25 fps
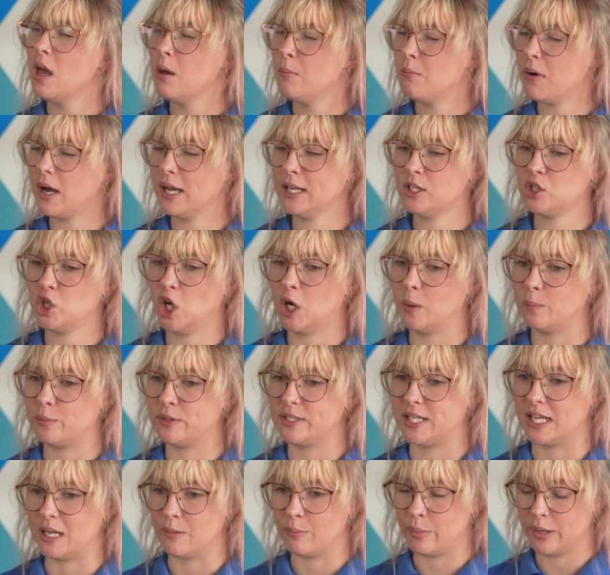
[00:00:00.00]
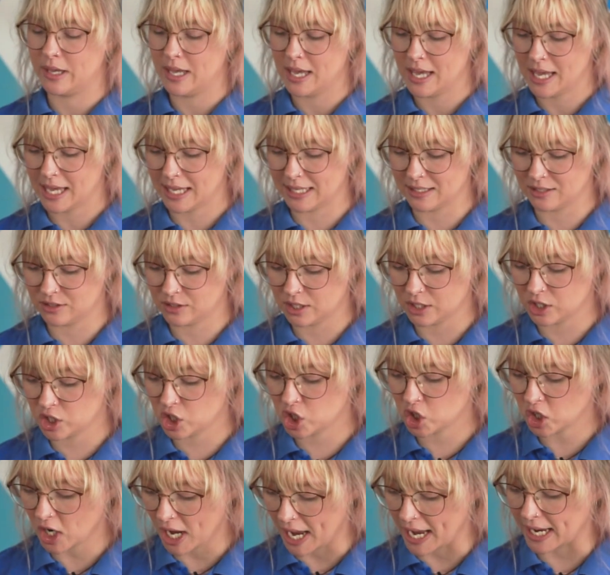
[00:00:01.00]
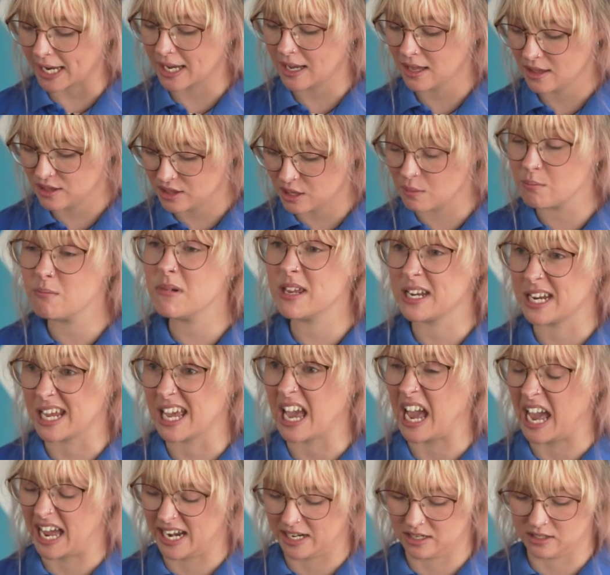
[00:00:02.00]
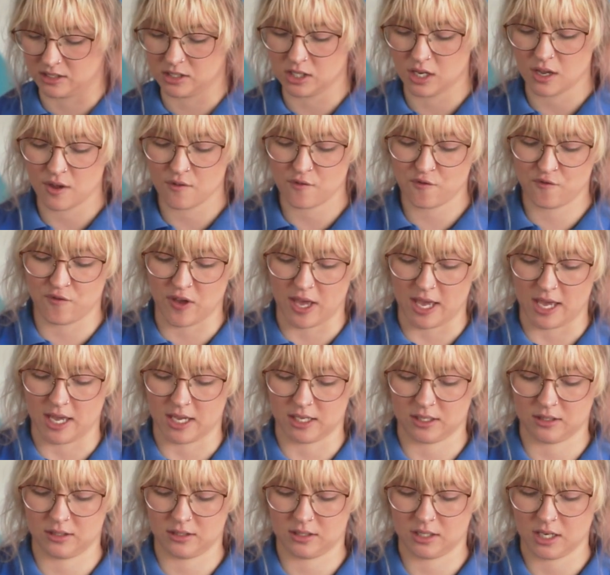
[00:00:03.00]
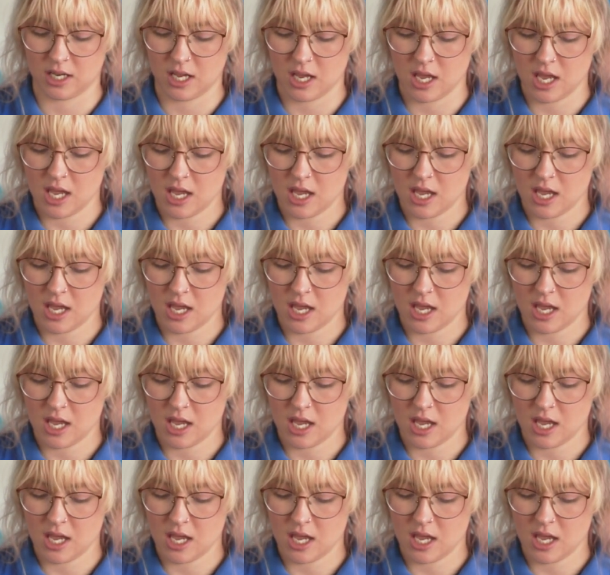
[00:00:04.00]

My top tip is to check the minute hand first.